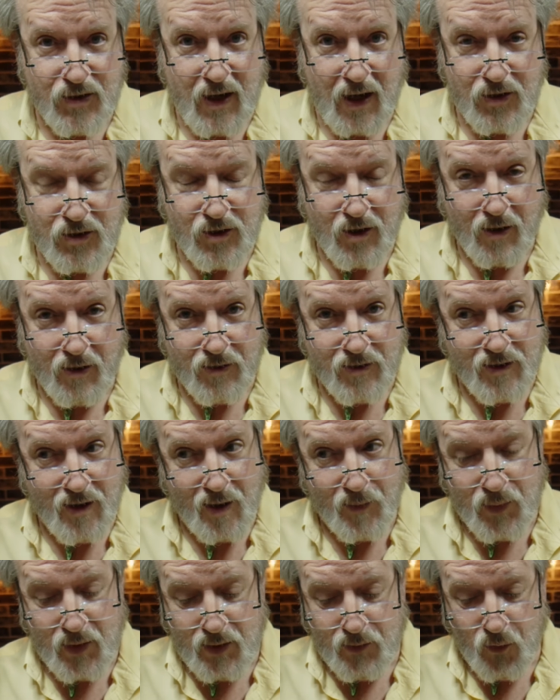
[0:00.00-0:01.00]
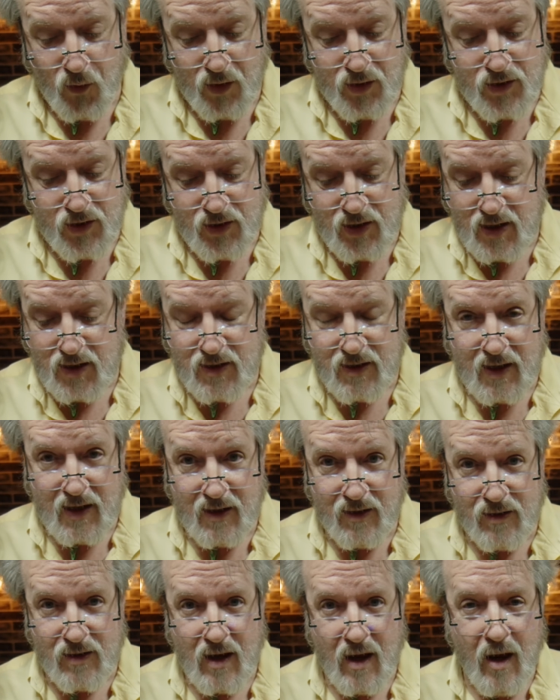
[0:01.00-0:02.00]
get charged up, and once the
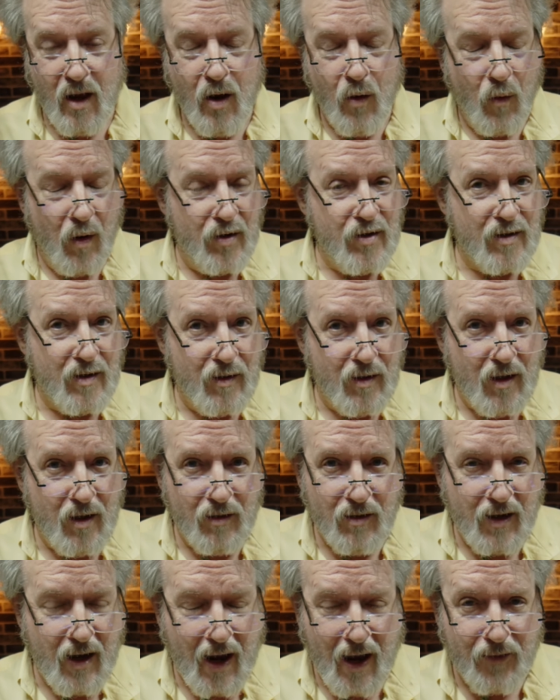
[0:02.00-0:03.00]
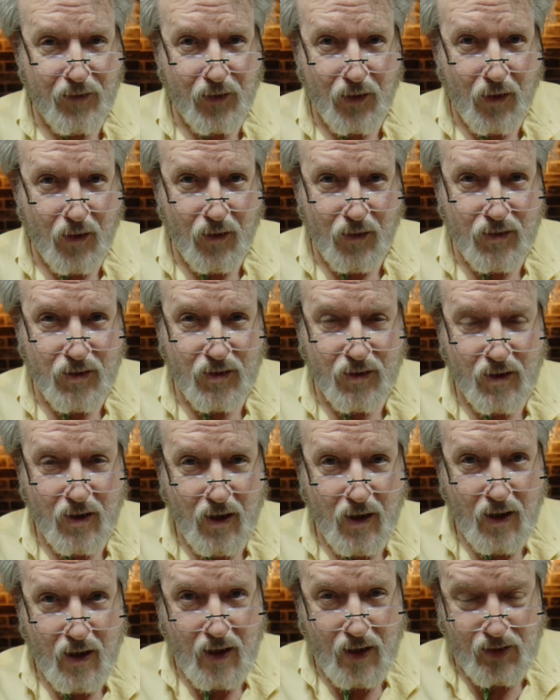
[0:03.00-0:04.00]
cathodes
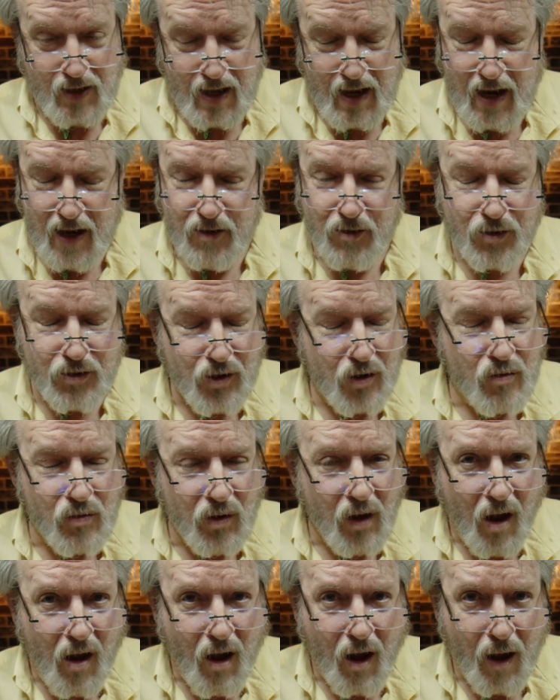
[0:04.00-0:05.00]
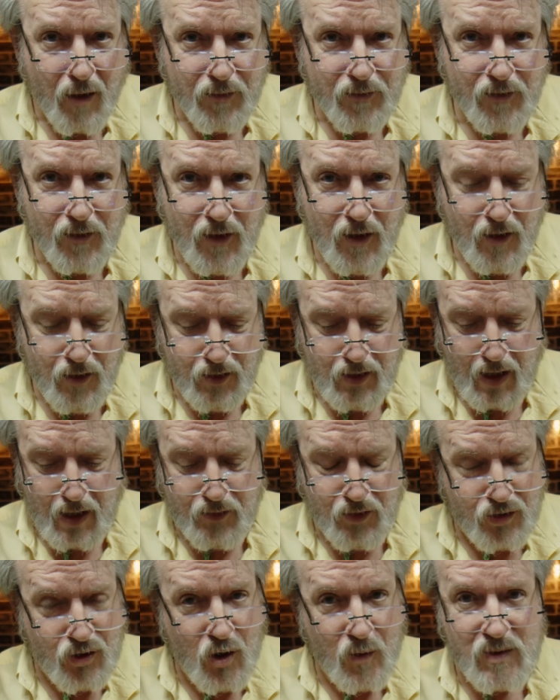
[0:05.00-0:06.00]
and the heaters cool off, okay, the
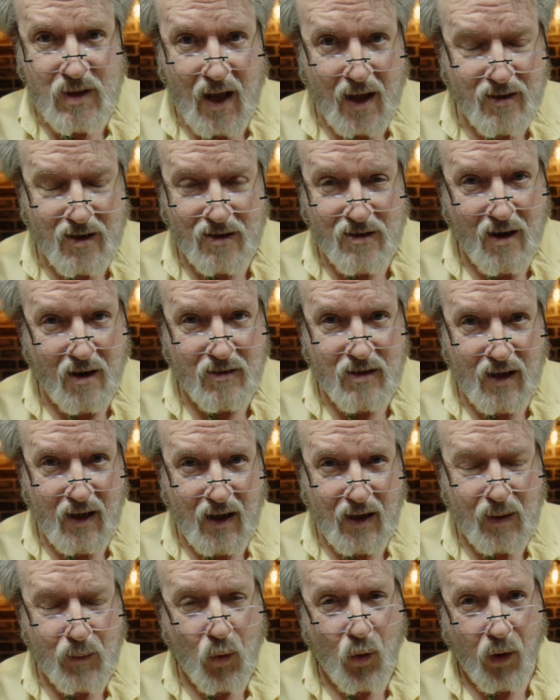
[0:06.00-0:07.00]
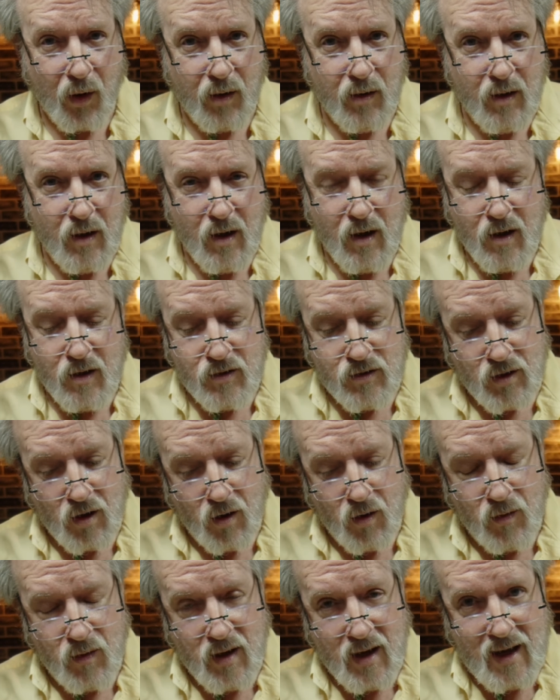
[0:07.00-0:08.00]
tube's not conducting anymore.
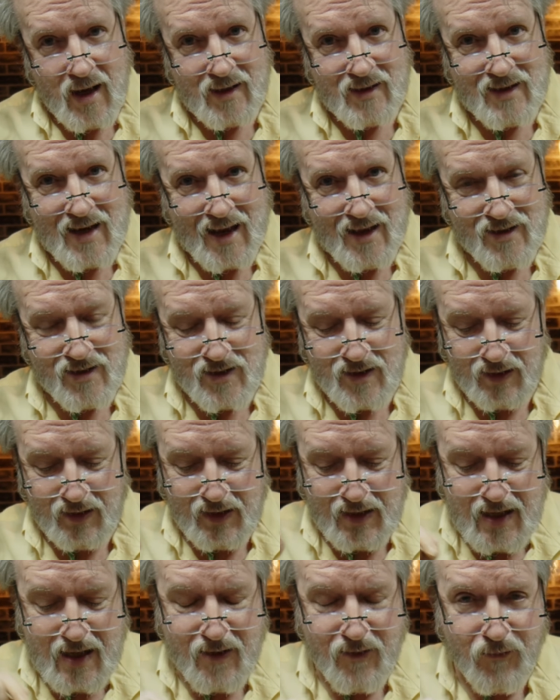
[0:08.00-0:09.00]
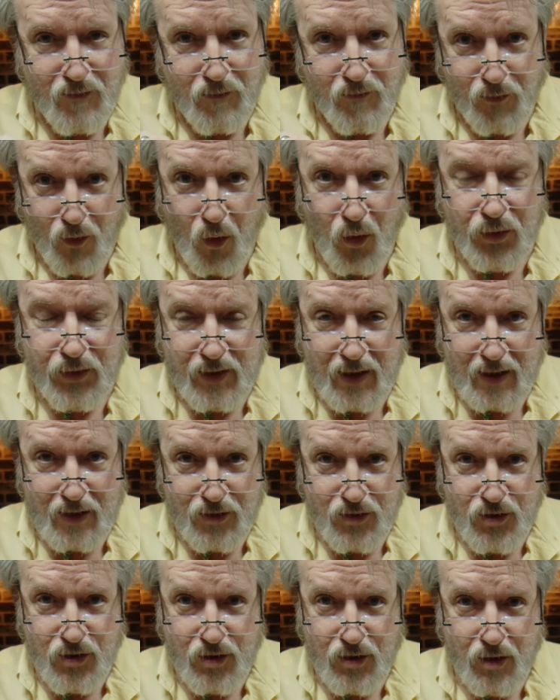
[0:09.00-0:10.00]
So it tends to leave
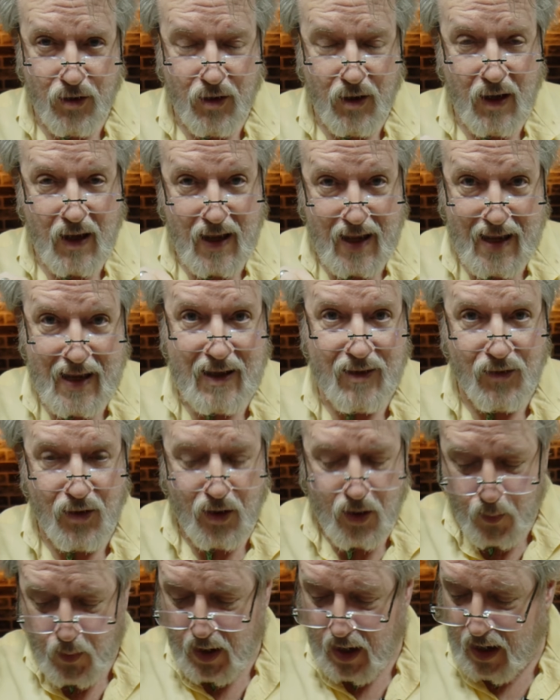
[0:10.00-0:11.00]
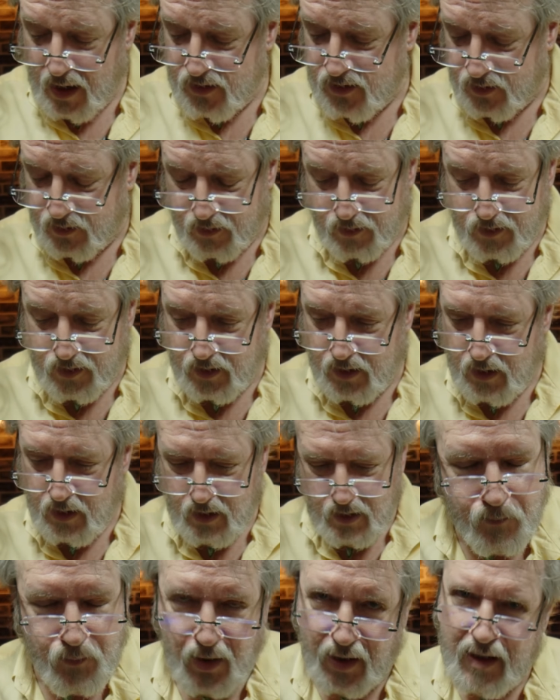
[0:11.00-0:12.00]
voltage in the capacitors,
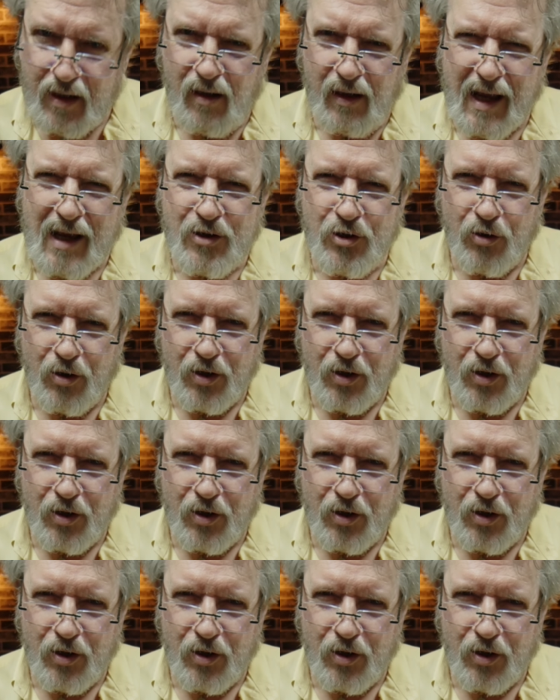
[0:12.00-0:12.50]
but it'll get your